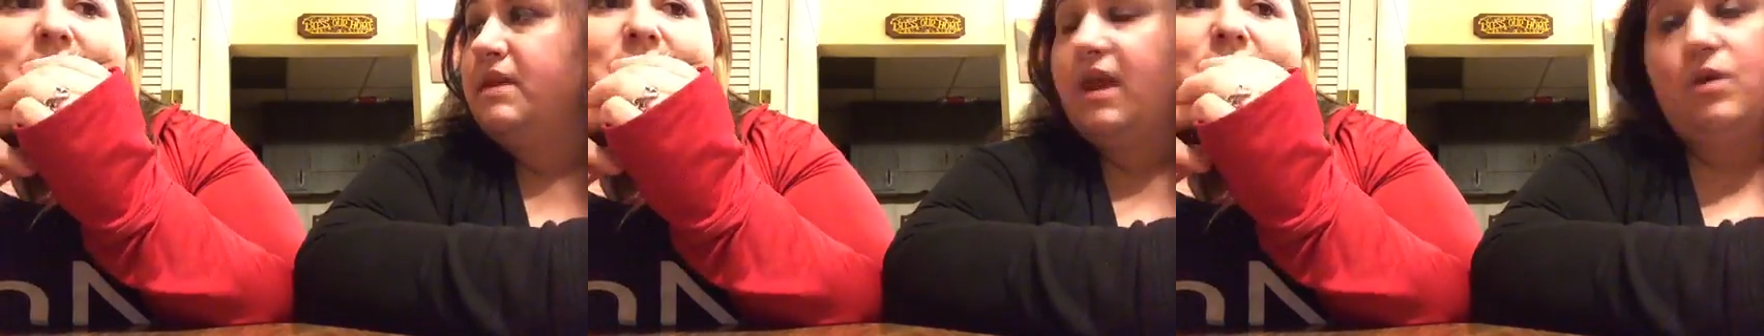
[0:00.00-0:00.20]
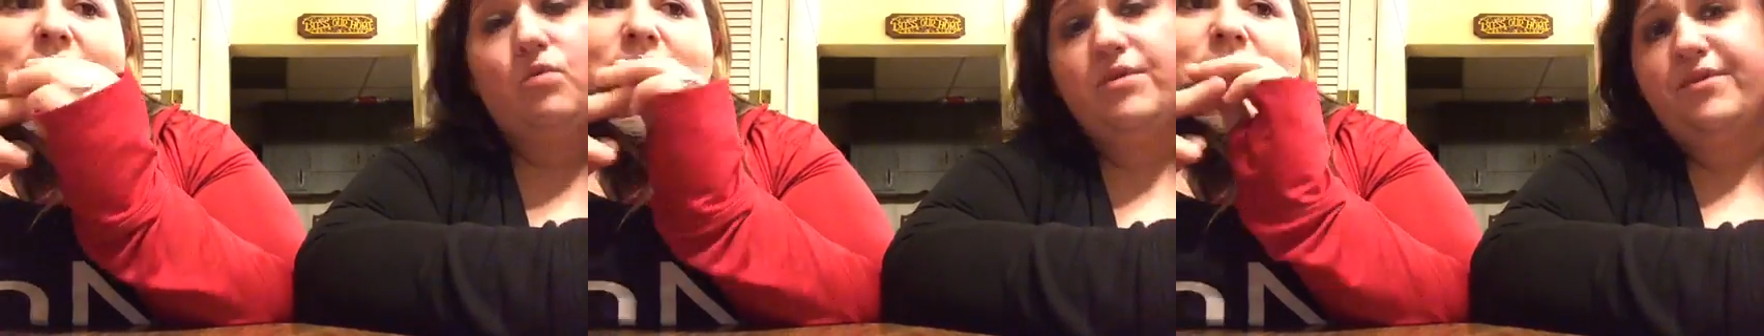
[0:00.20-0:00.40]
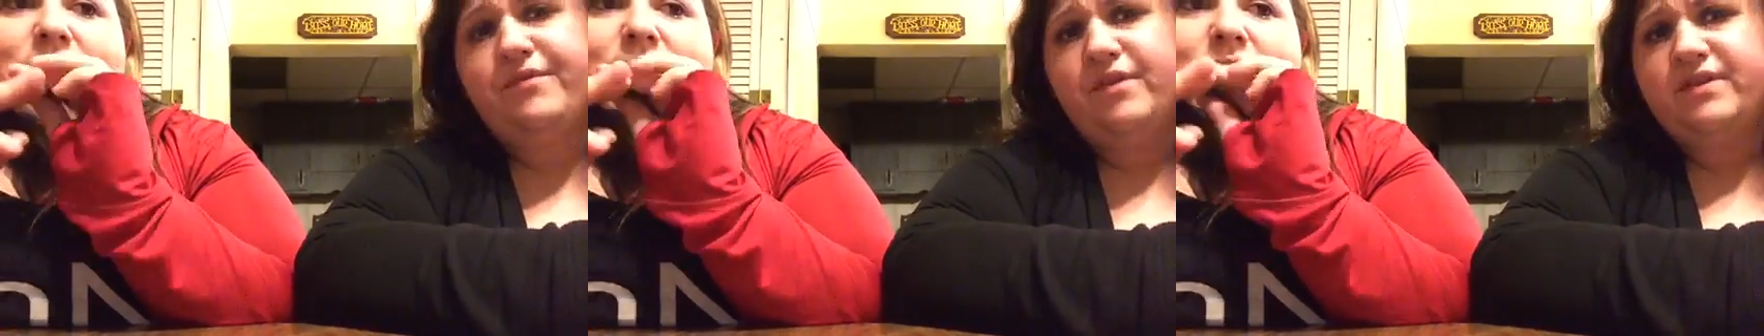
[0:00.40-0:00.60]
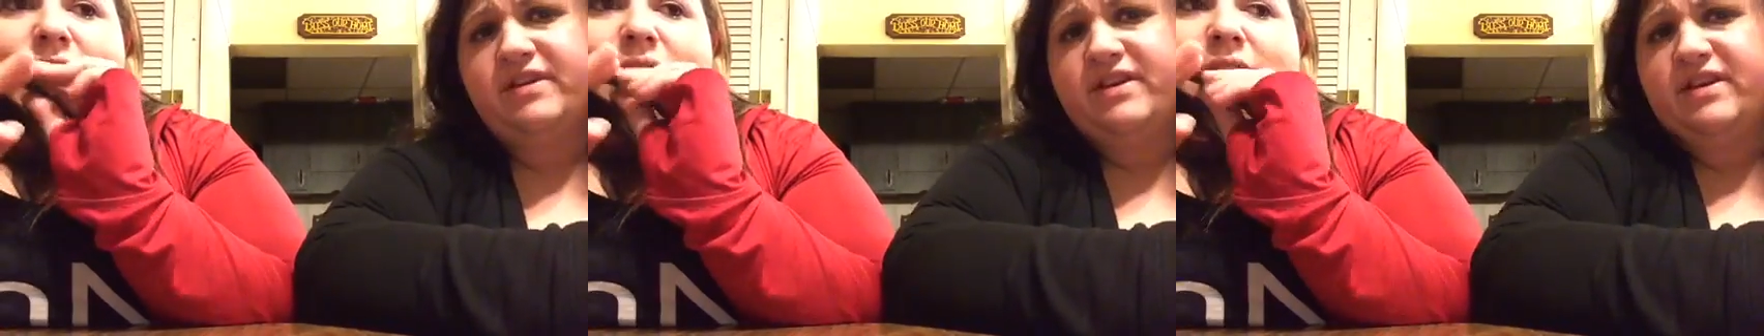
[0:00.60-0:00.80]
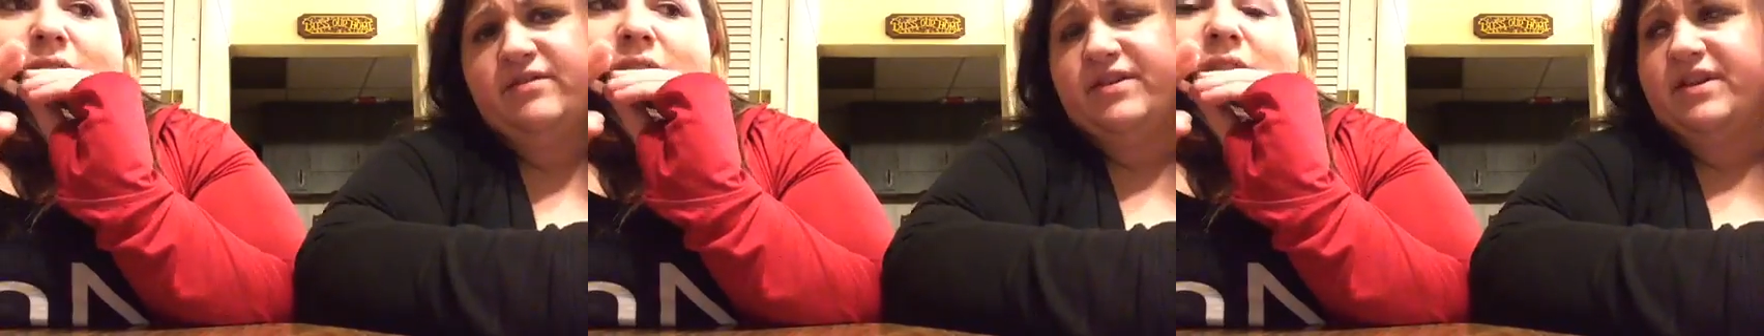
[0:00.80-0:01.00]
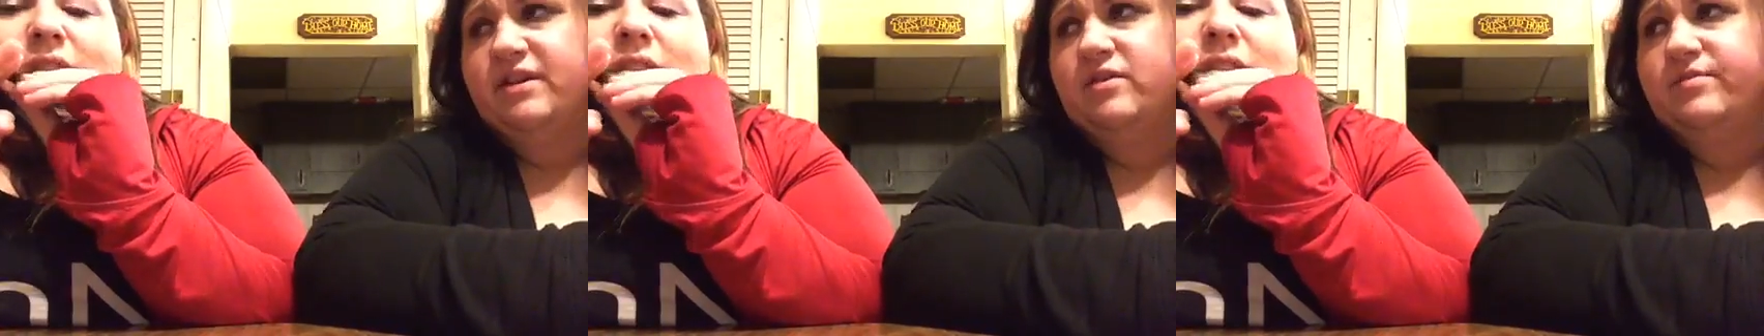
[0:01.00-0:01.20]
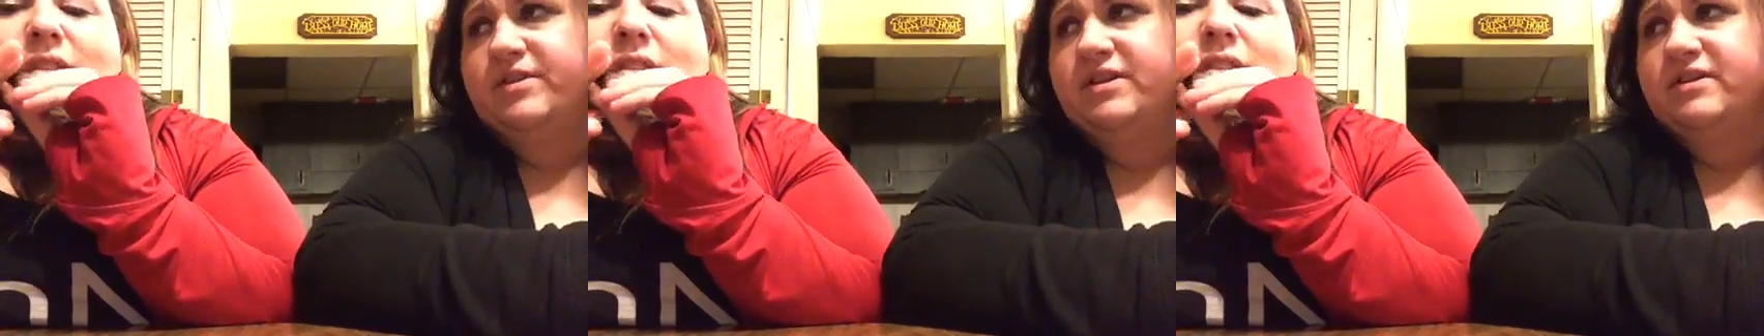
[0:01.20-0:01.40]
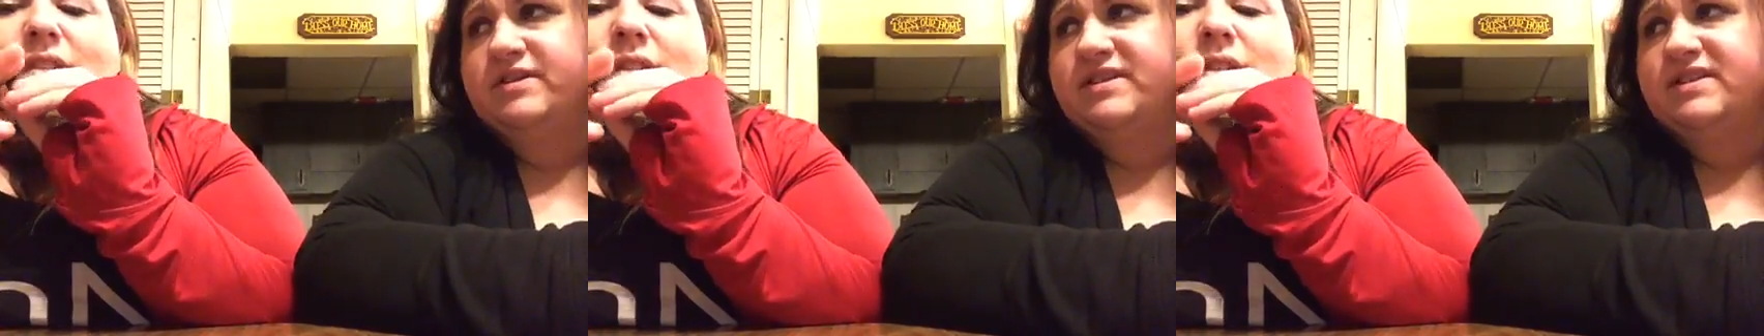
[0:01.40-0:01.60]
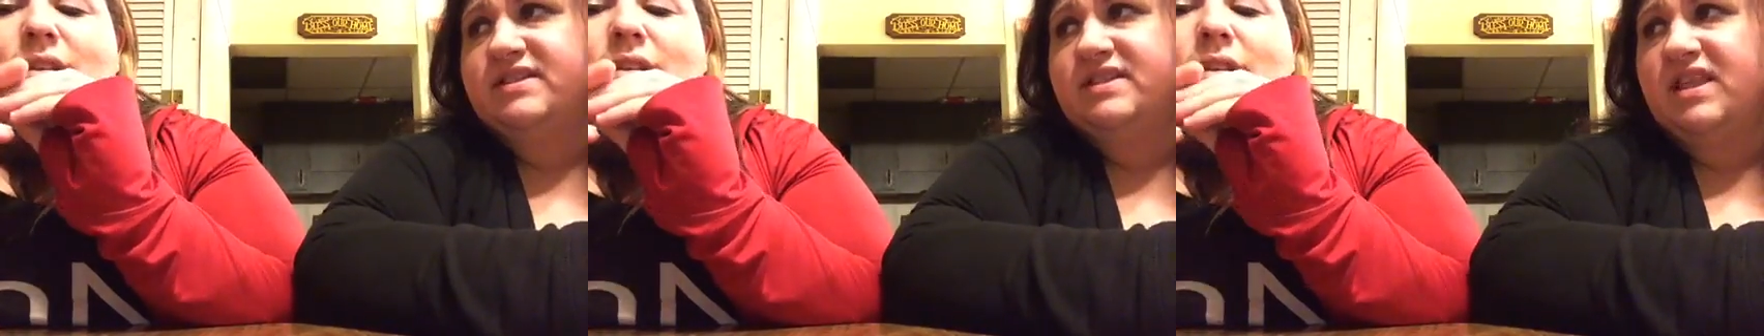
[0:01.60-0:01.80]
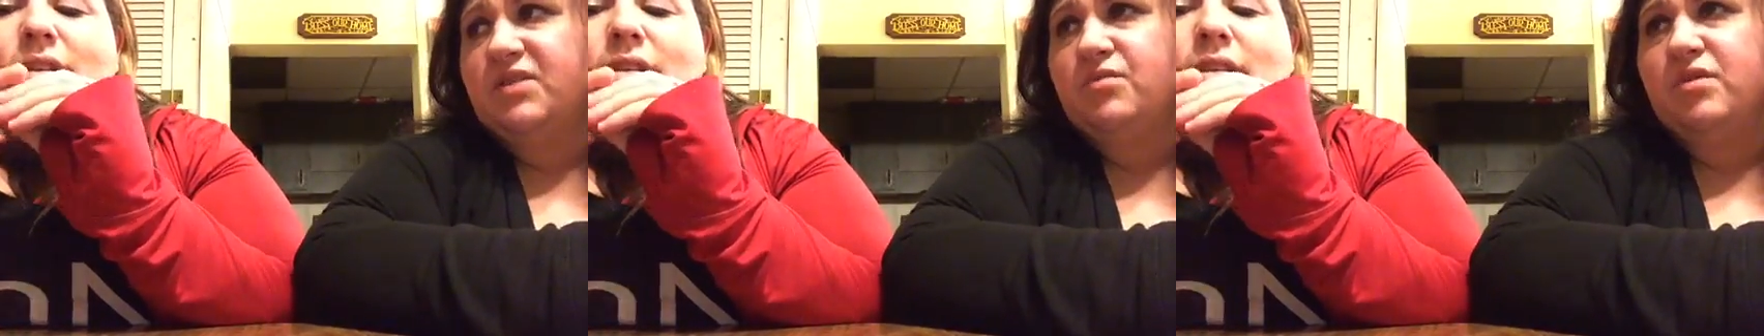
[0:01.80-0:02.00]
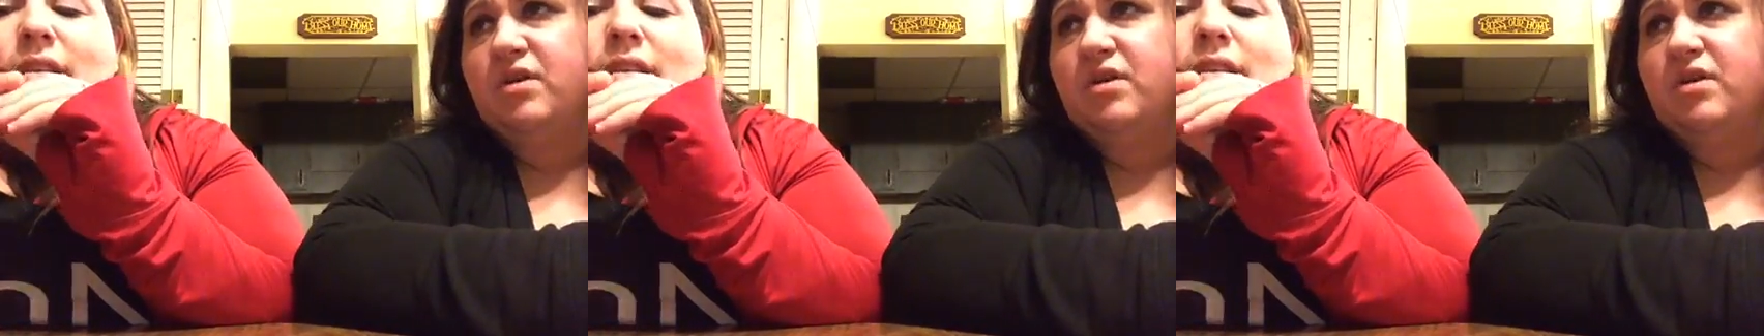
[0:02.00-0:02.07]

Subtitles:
Yeah, where the fuck did Allie go? Because they